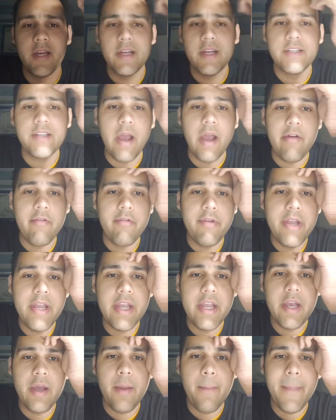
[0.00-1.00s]

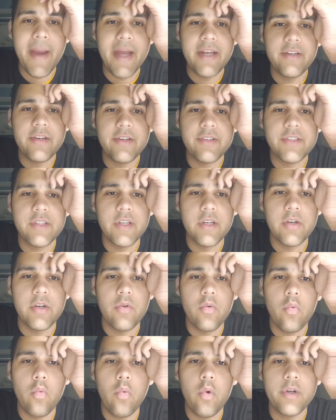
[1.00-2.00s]
Tyreek
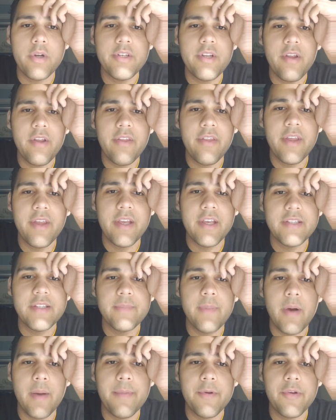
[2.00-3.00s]
Manderson, what do you think is
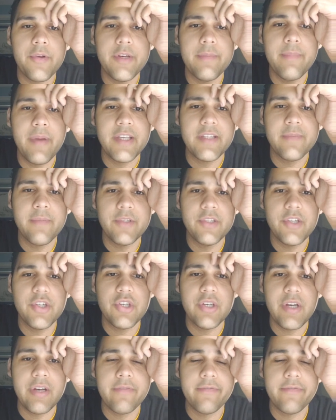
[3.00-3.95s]
Bobby Reid's best position at